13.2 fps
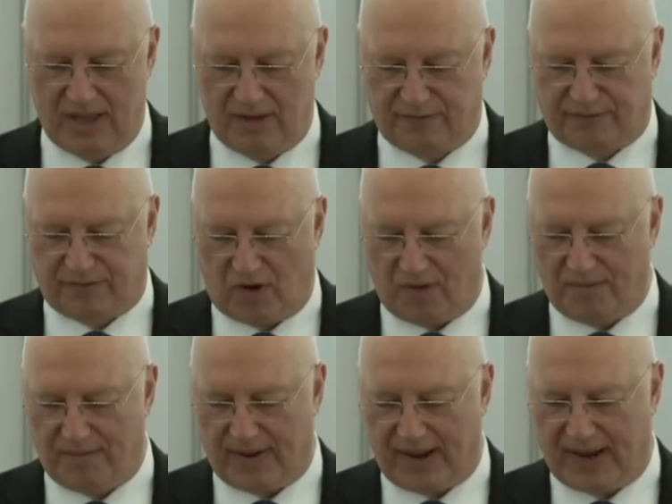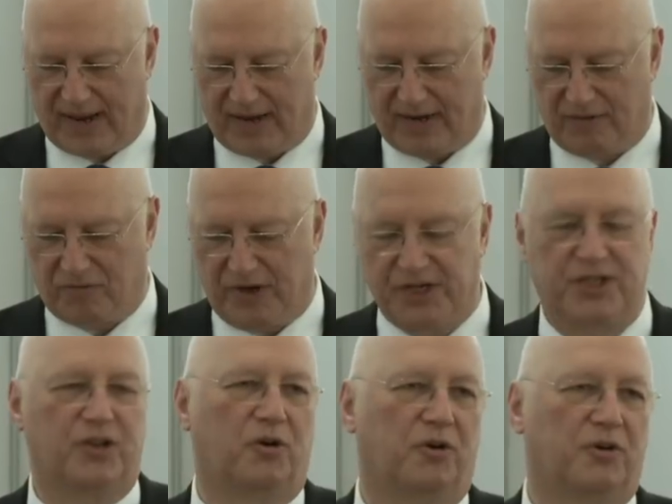from a
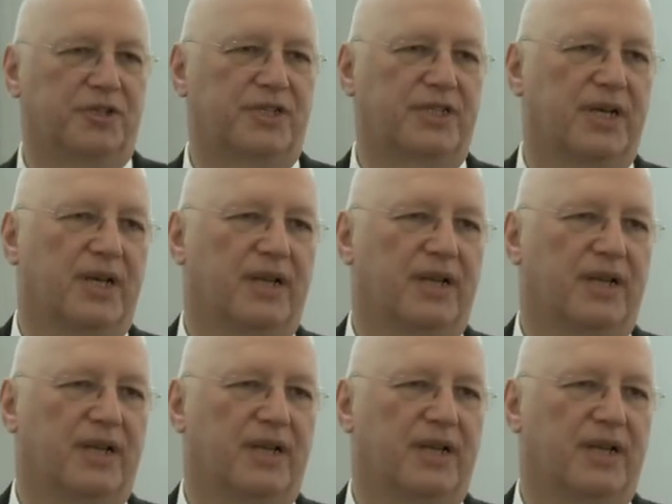resource